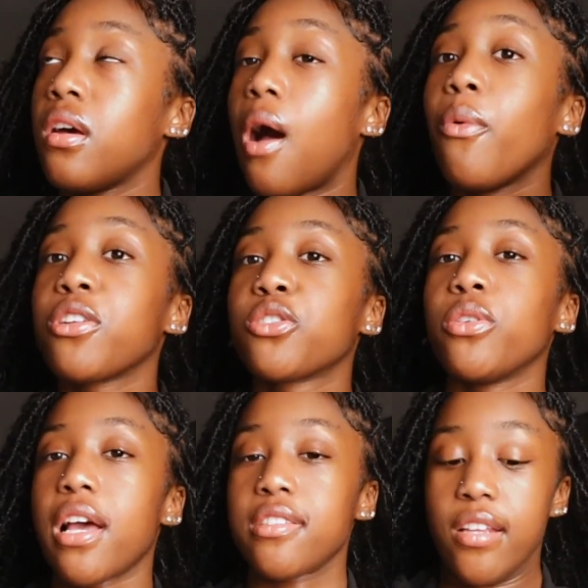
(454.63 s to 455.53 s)
I wore to school
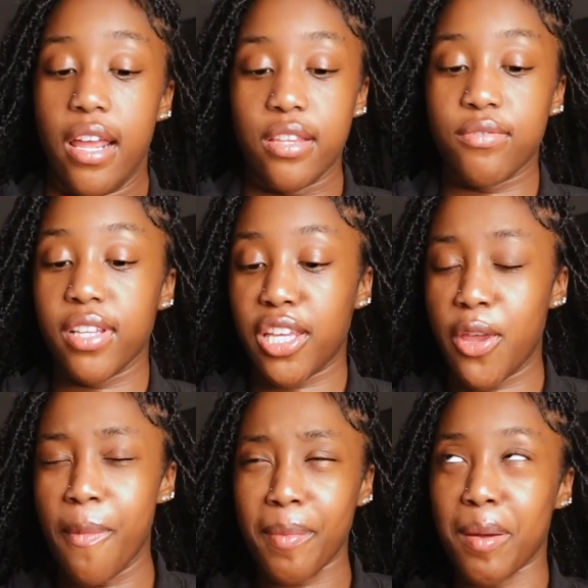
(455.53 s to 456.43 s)
yesterday. It's really
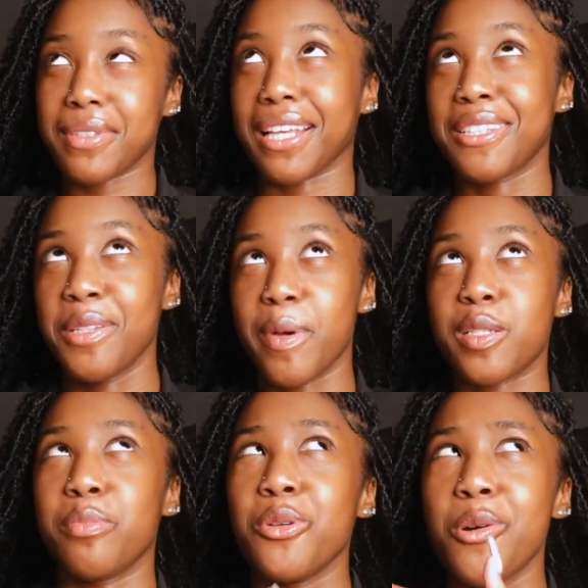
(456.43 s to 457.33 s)
cute. My mom was like, too
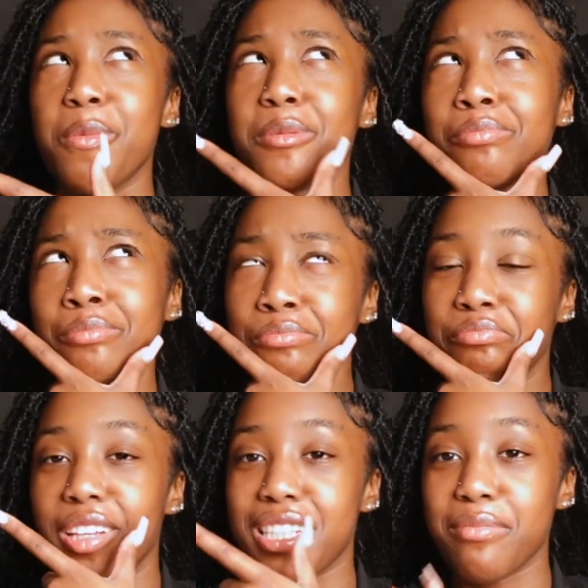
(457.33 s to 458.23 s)
much boob.
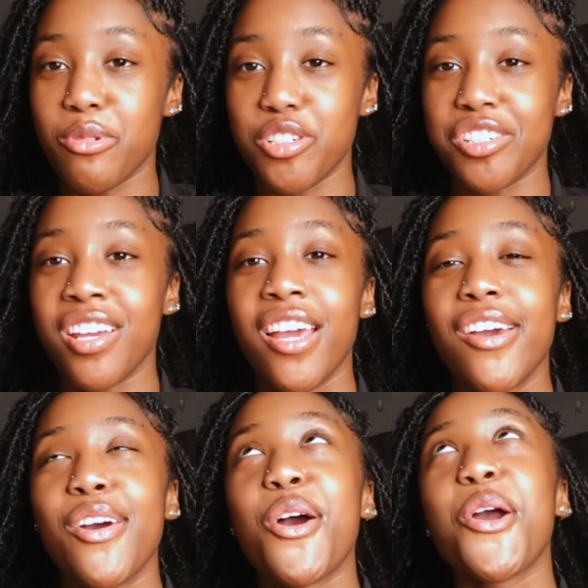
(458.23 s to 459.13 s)
This emoji.
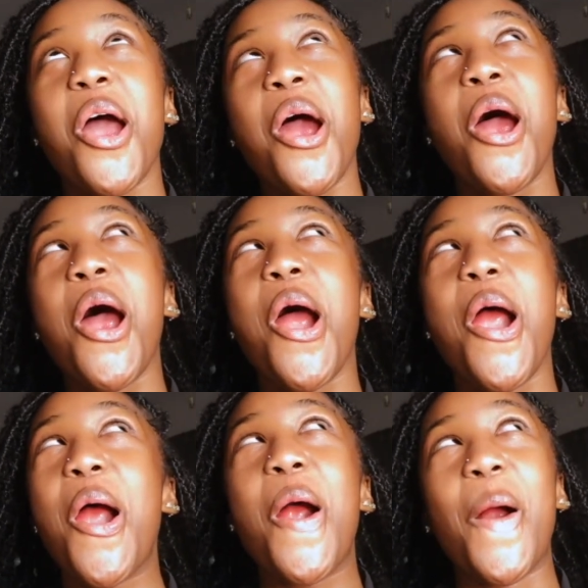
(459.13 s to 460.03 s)

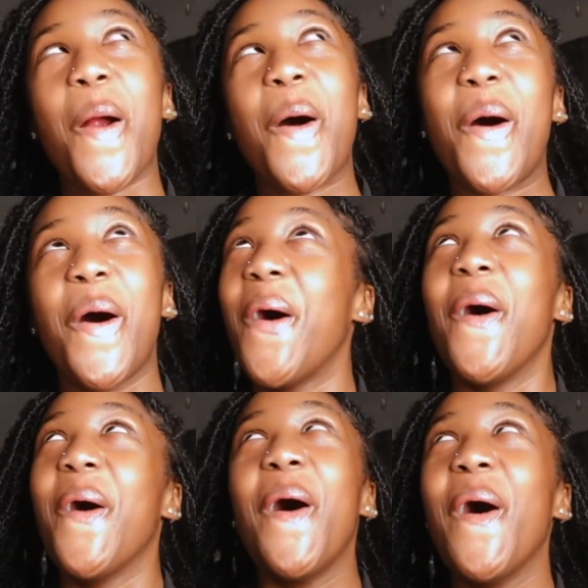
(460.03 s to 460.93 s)

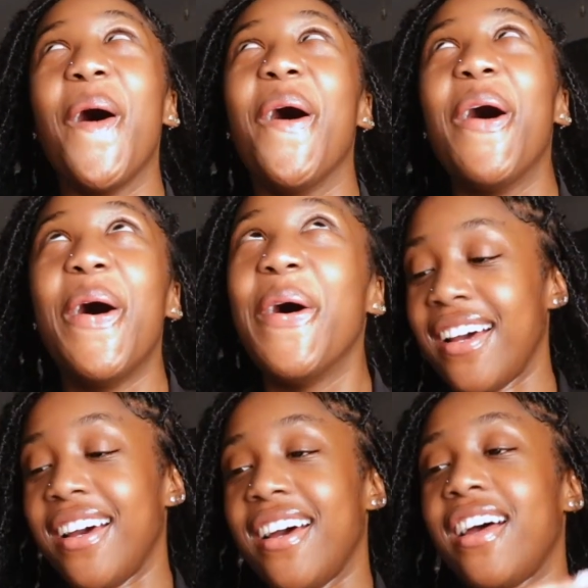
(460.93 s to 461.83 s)
Girl!
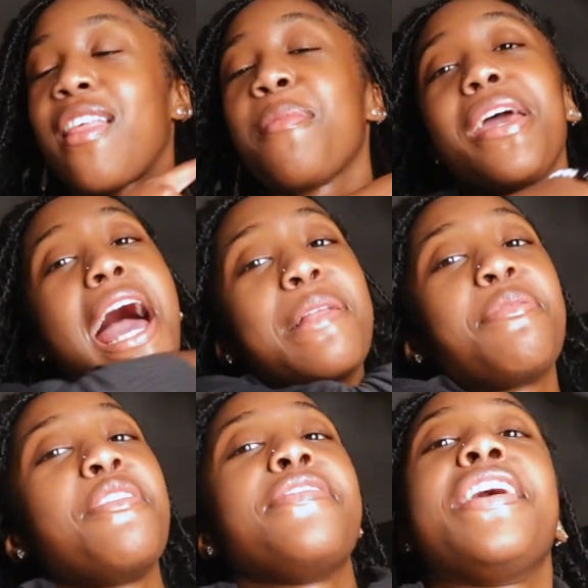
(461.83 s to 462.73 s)
Let me act
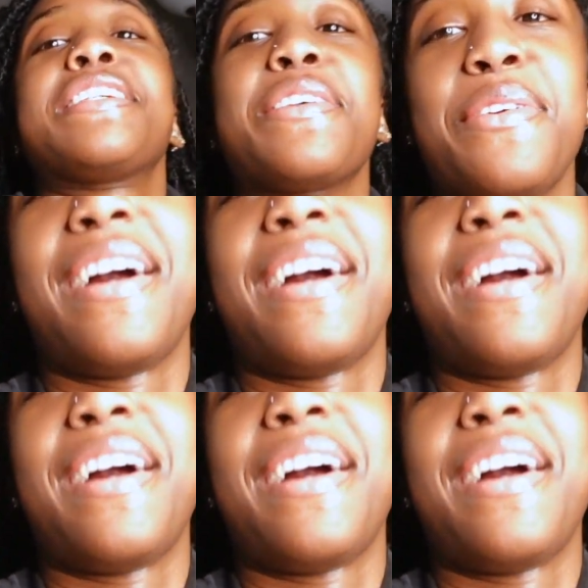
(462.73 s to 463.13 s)
professional,